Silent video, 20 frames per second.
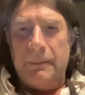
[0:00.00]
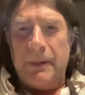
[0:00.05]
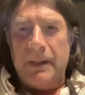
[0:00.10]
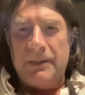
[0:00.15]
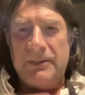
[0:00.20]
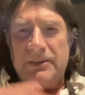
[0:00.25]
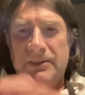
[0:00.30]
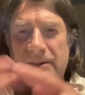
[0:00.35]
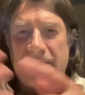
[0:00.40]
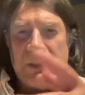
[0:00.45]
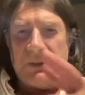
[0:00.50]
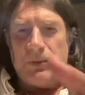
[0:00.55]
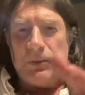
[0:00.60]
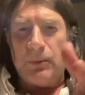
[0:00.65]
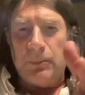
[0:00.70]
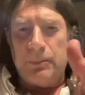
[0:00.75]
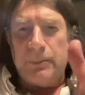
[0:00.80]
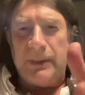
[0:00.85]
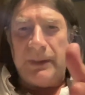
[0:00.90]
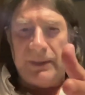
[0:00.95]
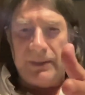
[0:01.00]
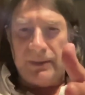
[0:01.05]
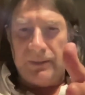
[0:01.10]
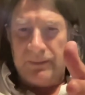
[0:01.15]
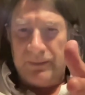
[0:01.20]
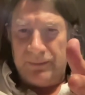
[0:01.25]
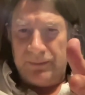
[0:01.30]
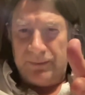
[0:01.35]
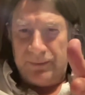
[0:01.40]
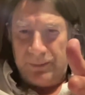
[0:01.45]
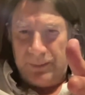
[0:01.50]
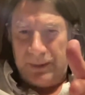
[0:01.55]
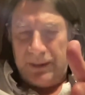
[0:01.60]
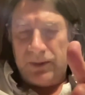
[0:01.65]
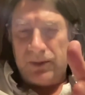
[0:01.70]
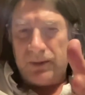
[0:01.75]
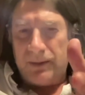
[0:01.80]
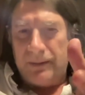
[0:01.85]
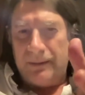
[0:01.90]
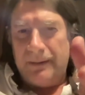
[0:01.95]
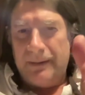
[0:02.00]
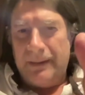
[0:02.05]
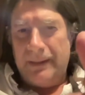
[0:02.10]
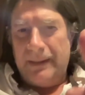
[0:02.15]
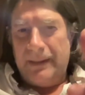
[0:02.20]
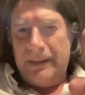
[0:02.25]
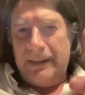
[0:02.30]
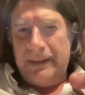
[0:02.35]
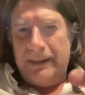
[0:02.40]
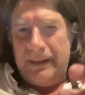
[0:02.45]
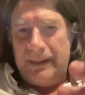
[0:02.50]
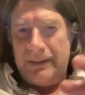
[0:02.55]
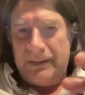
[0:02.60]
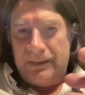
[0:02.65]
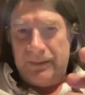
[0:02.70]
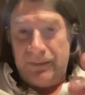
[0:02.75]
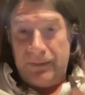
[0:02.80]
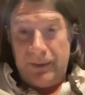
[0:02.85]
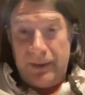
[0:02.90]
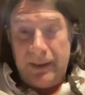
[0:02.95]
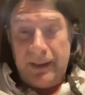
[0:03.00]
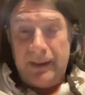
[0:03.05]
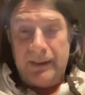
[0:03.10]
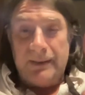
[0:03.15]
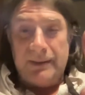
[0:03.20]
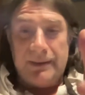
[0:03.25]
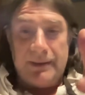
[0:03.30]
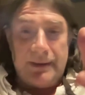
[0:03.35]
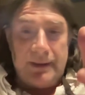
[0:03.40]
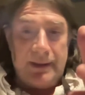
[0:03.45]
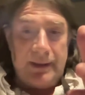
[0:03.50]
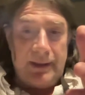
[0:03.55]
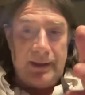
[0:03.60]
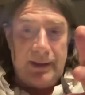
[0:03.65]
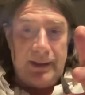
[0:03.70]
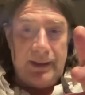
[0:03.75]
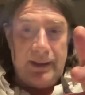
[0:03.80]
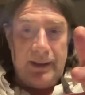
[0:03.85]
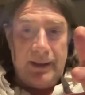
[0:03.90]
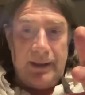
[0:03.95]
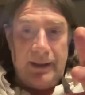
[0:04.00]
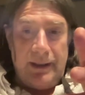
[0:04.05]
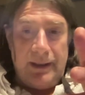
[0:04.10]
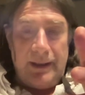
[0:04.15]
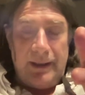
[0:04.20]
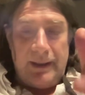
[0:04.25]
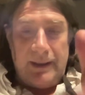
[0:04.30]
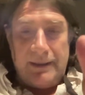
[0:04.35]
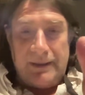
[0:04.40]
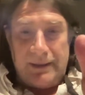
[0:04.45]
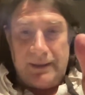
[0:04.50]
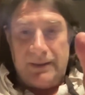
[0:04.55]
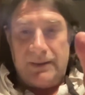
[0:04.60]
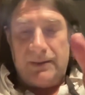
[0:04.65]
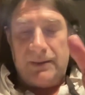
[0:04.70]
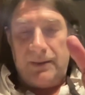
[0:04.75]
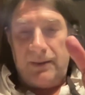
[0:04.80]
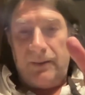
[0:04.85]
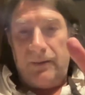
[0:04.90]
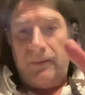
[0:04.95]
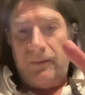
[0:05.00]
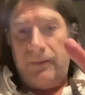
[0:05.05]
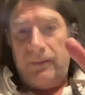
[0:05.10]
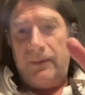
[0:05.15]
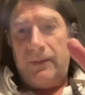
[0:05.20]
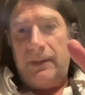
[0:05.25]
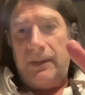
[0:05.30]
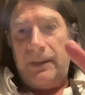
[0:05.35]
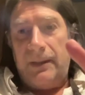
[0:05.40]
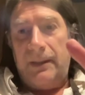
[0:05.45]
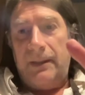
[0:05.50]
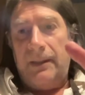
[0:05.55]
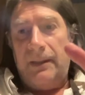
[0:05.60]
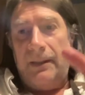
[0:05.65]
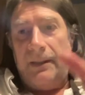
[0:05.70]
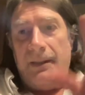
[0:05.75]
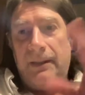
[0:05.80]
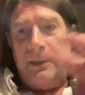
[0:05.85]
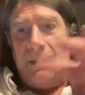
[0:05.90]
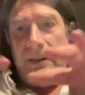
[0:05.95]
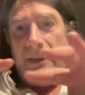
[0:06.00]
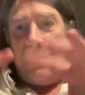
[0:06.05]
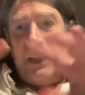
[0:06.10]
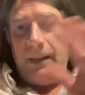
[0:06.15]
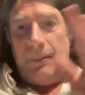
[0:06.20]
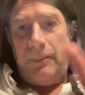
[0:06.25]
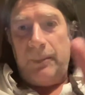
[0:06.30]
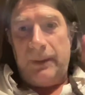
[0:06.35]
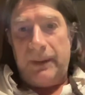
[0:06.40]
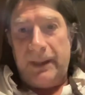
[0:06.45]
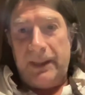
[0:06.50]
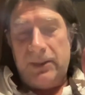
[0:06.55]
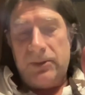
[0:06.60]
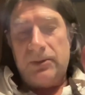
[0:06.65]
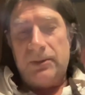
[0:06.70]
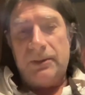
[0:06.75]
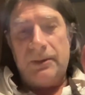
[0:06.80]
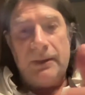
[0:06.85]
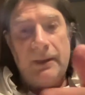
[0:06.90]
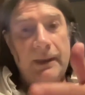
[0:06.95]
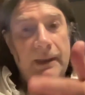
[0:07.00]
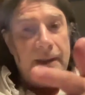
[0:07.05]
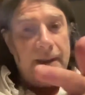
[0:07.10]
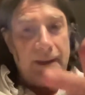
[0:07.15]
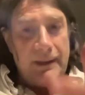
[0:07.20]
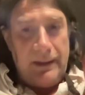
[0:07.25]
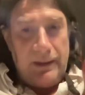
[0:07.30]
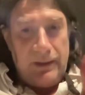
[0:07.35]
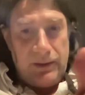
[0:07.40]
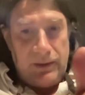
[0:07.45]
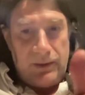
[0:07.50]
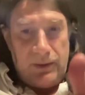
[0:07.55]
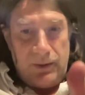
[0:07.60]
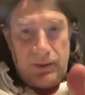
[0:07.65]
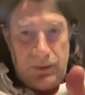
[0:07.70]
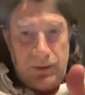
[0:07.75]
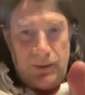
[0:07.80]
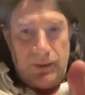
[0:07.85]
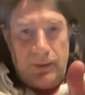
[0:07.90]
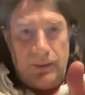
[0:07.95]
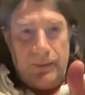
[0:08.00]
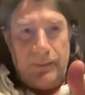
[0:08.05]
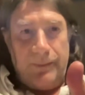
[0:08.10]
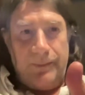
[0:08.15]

central piece of information that defines the essence of the application needs to do.